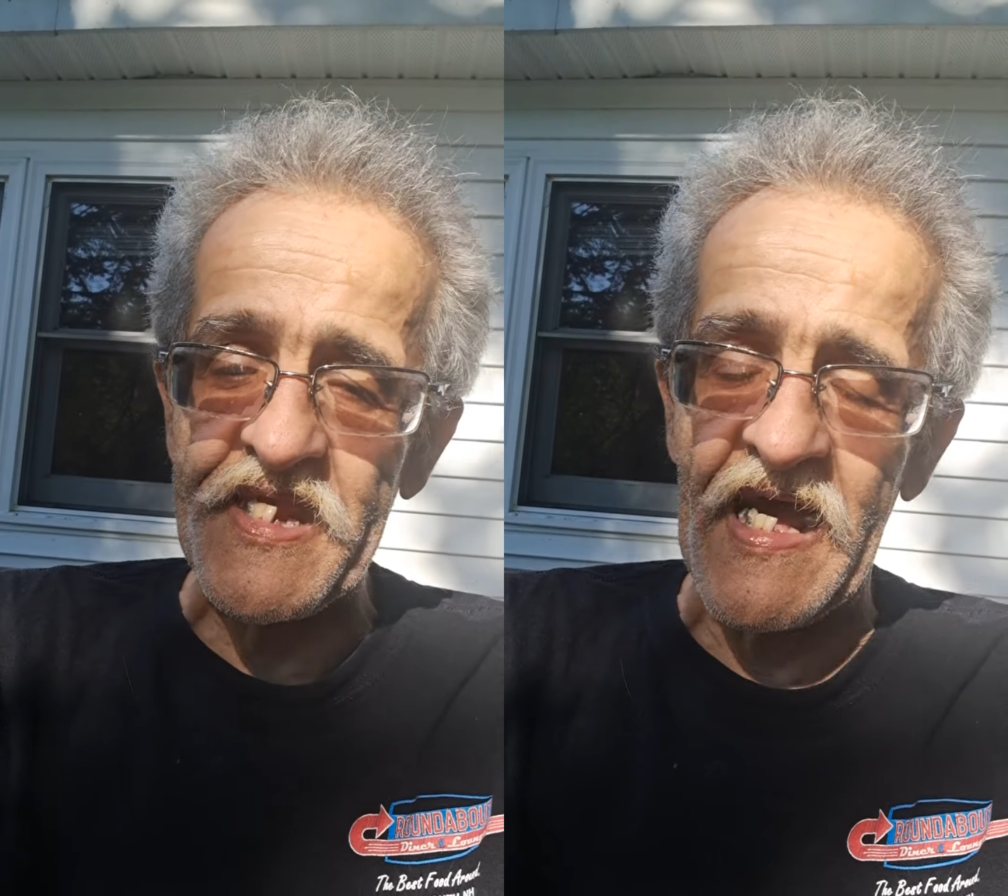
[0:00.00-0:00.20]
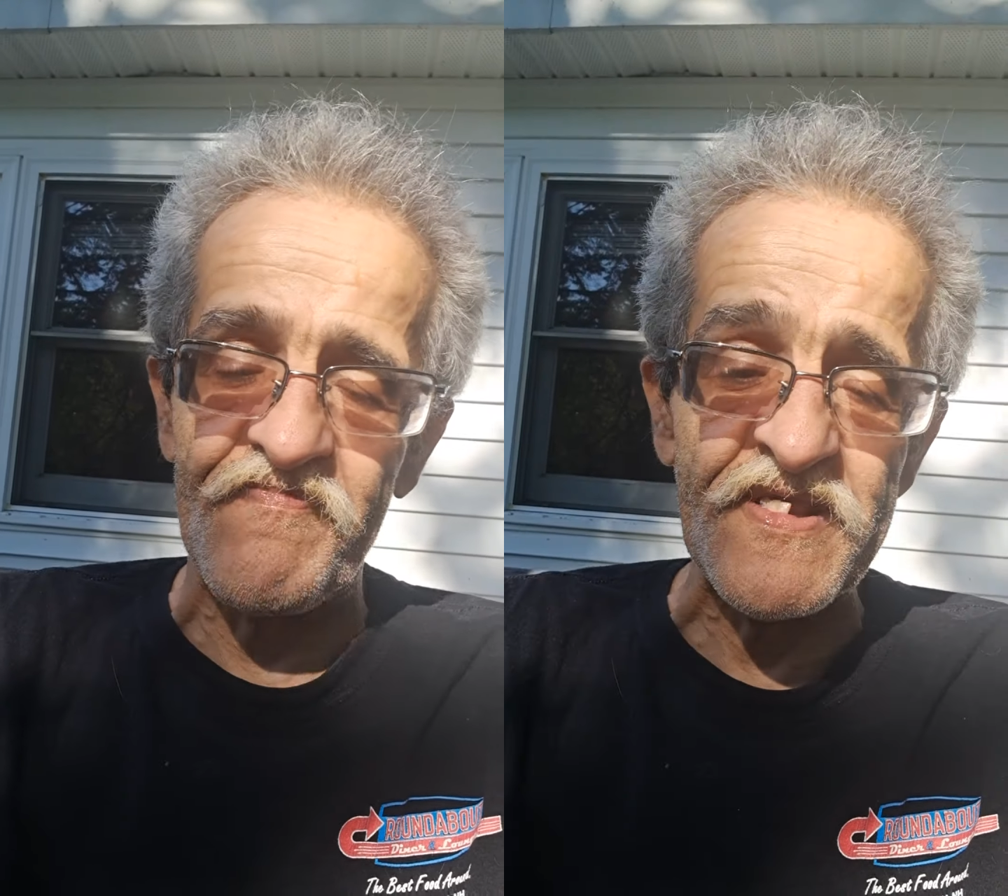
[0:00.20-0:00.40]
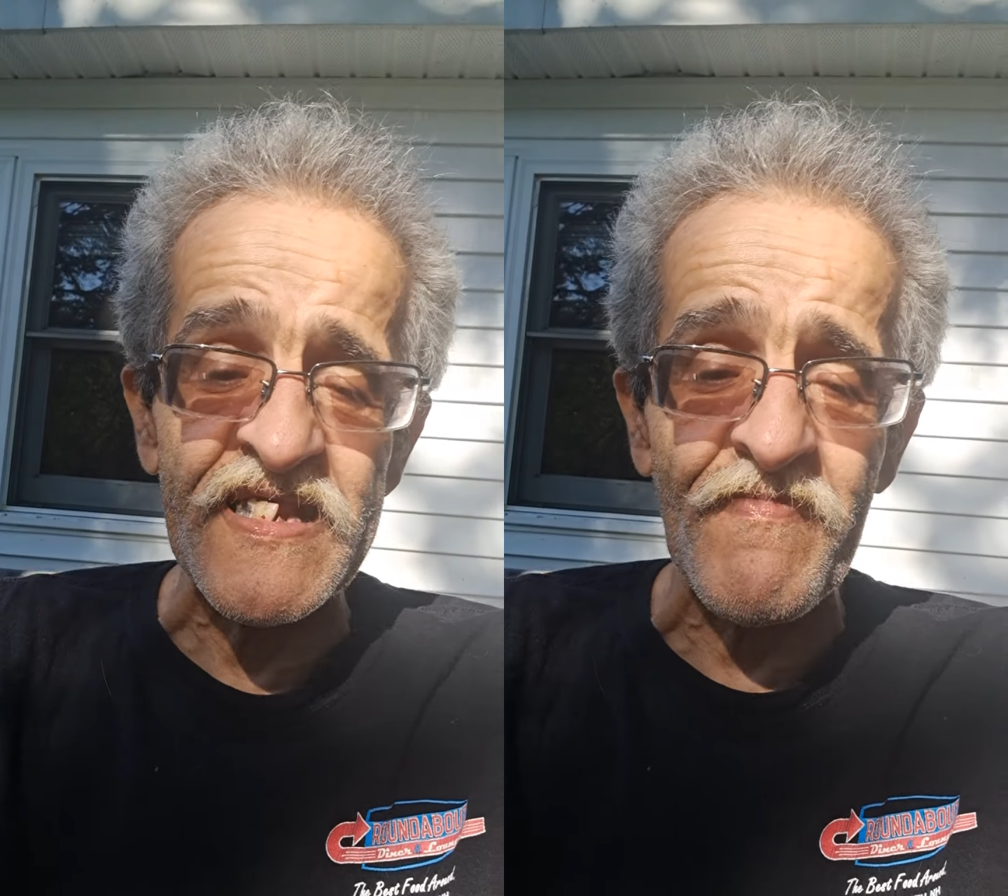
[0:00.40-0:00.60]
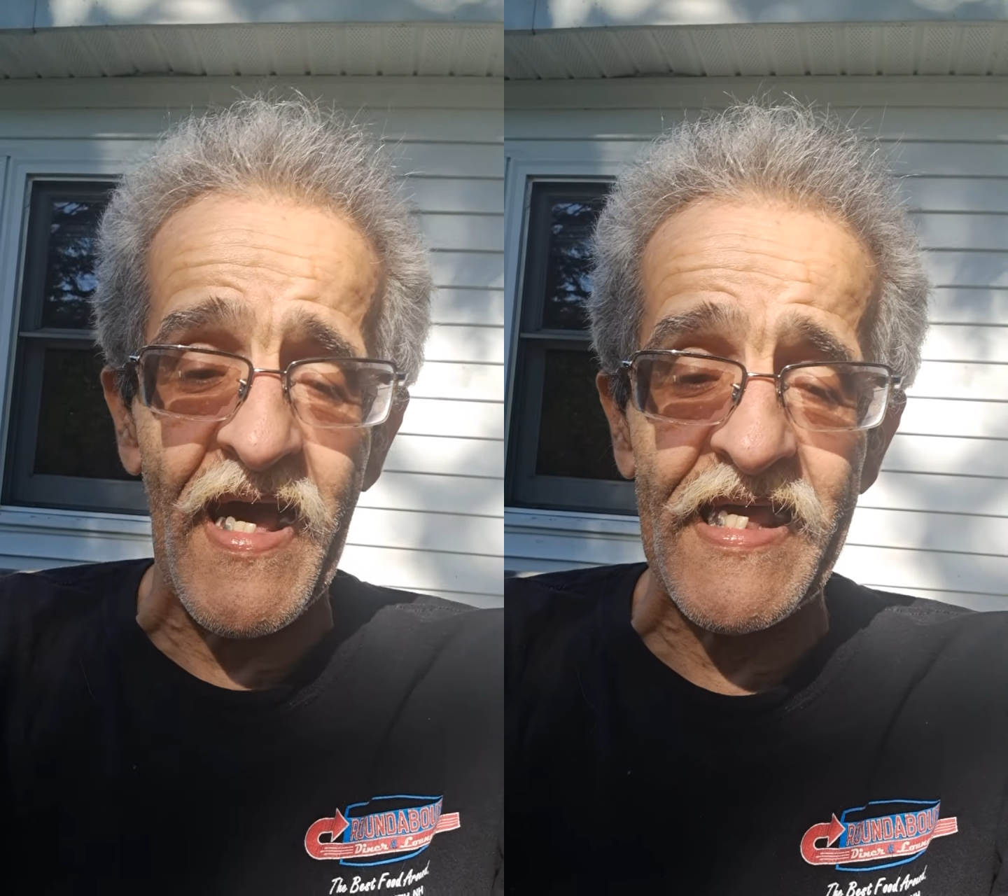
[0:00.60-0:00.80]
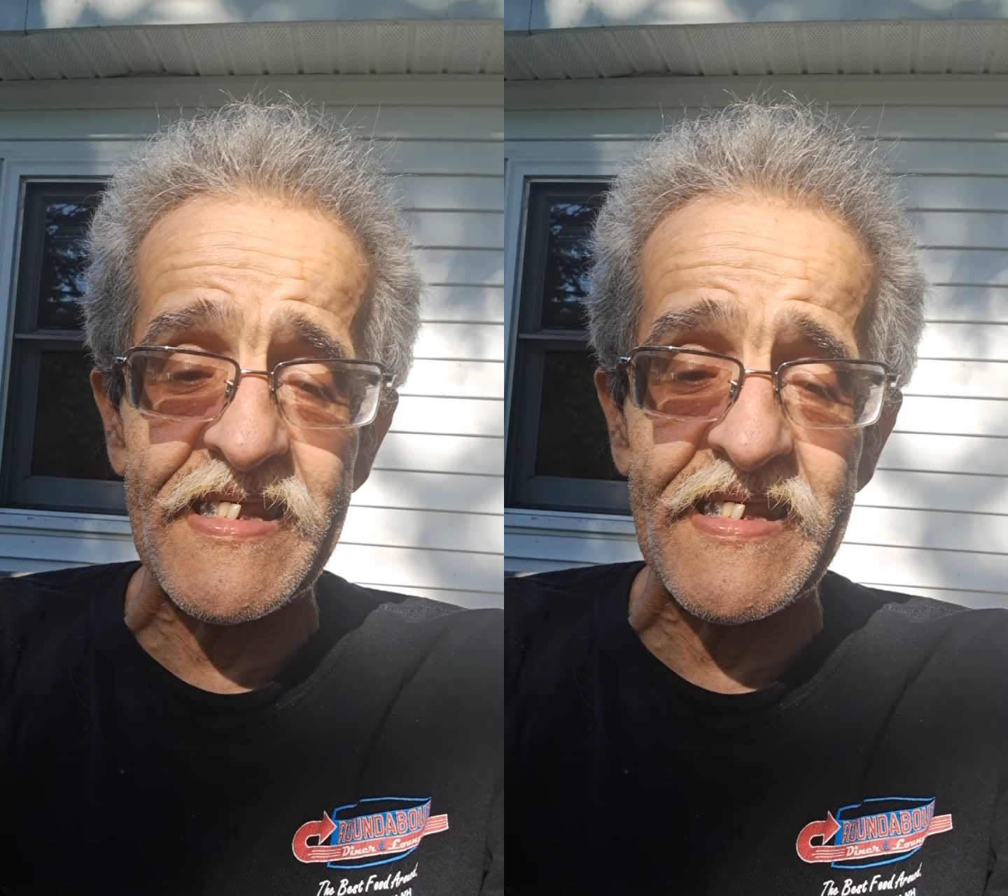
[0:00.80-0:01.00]
uh this is
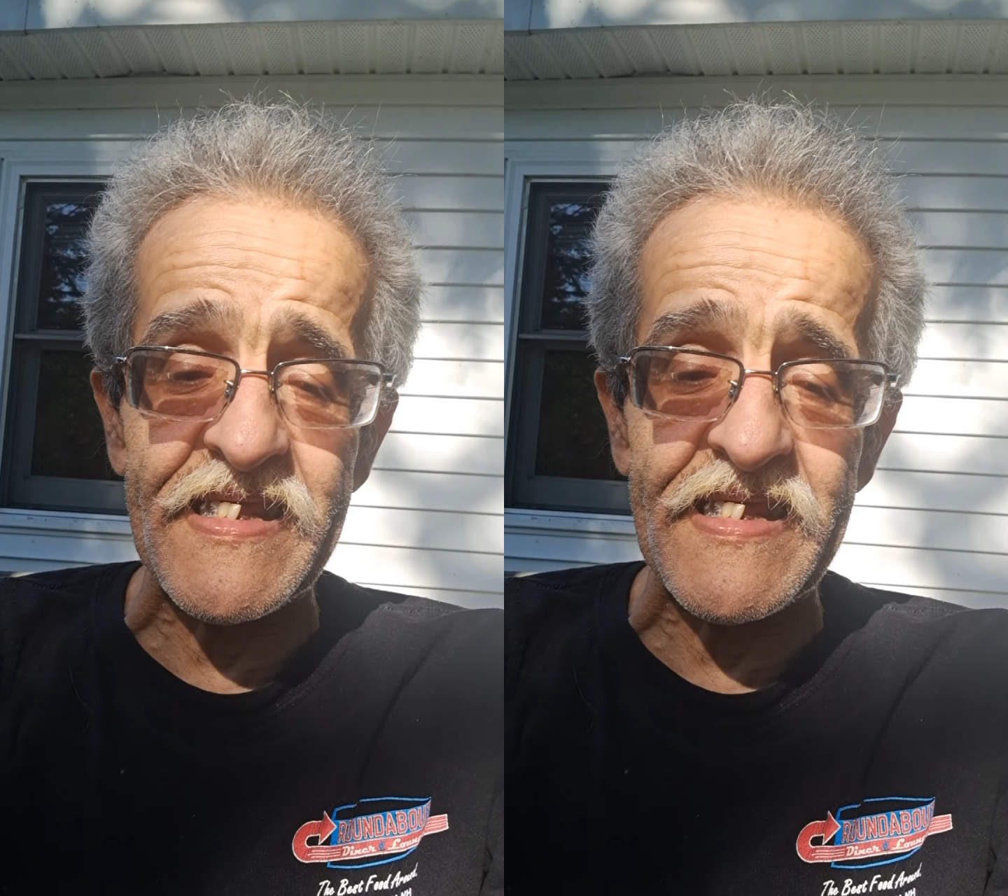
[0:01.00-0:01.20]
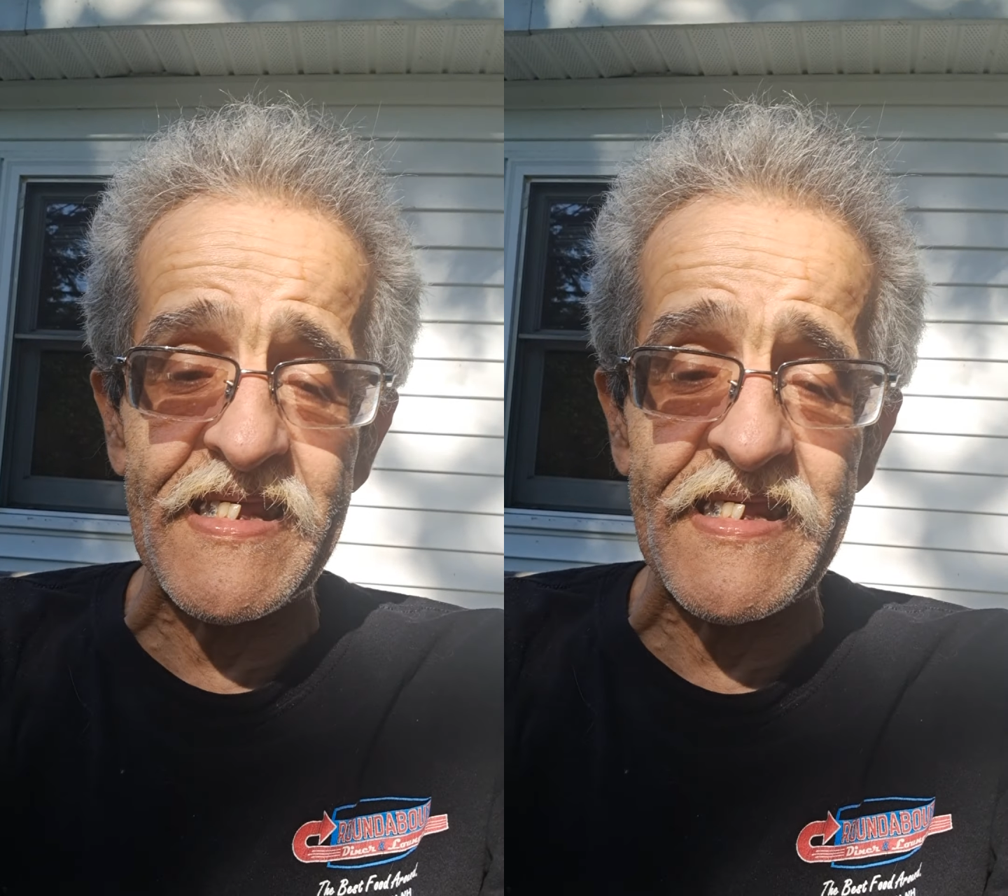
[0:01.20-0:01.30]
my uh